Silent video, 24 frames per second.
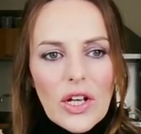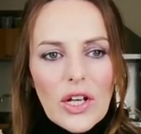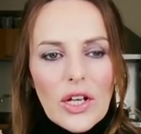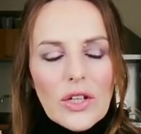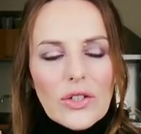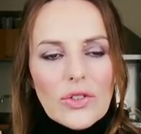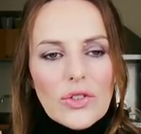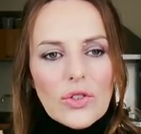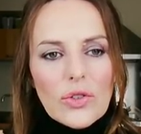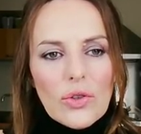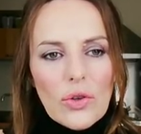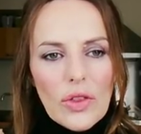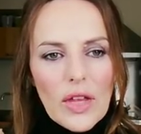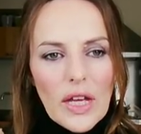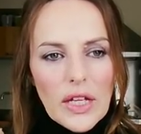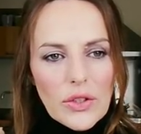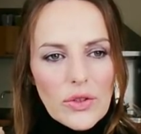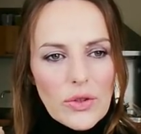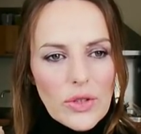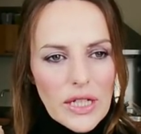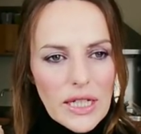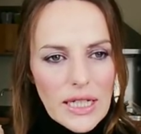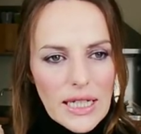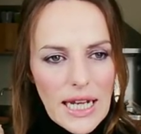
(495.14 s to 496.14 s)
so that
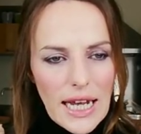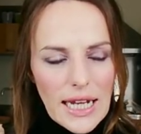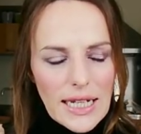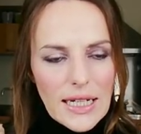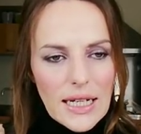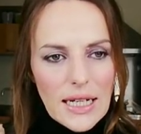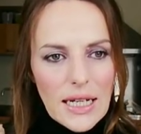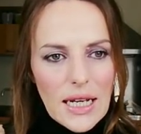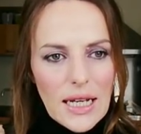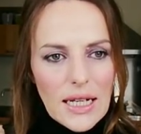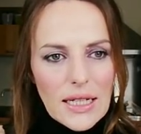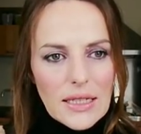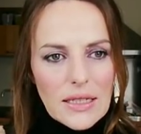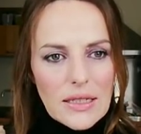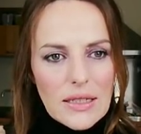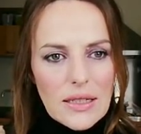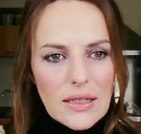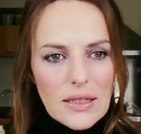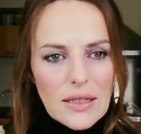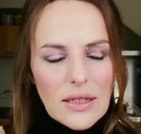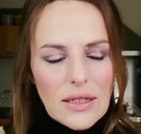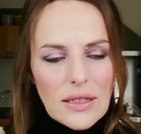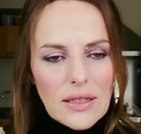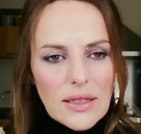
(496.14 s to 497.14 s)
you can analyze
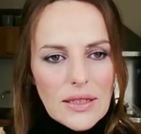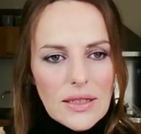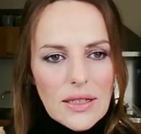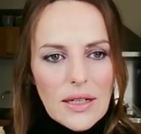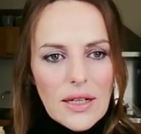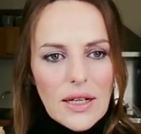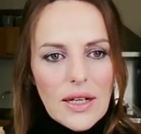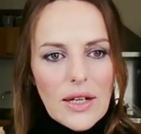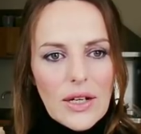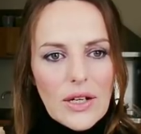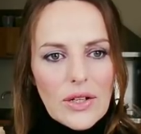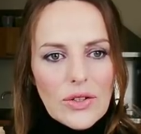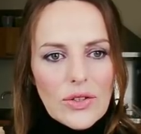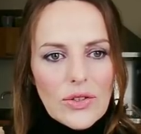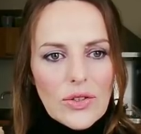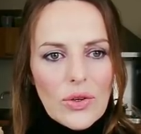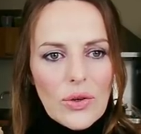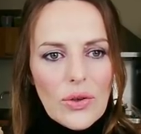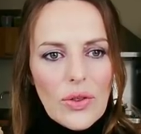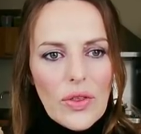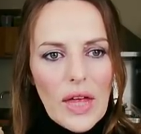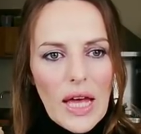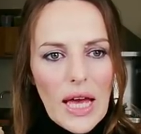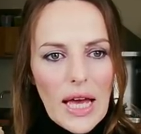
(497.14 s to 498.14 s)
it, so
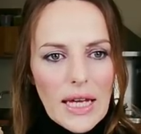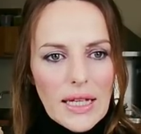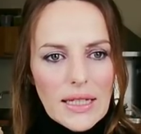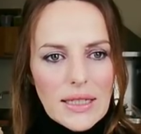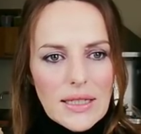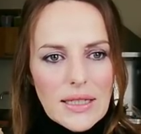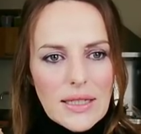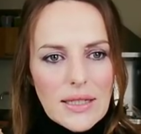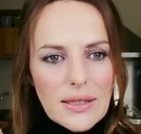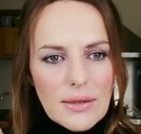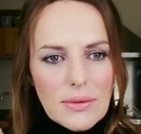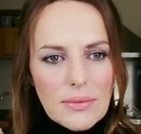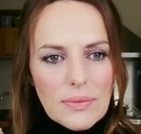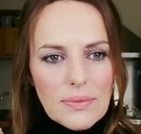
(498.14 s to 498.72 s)
that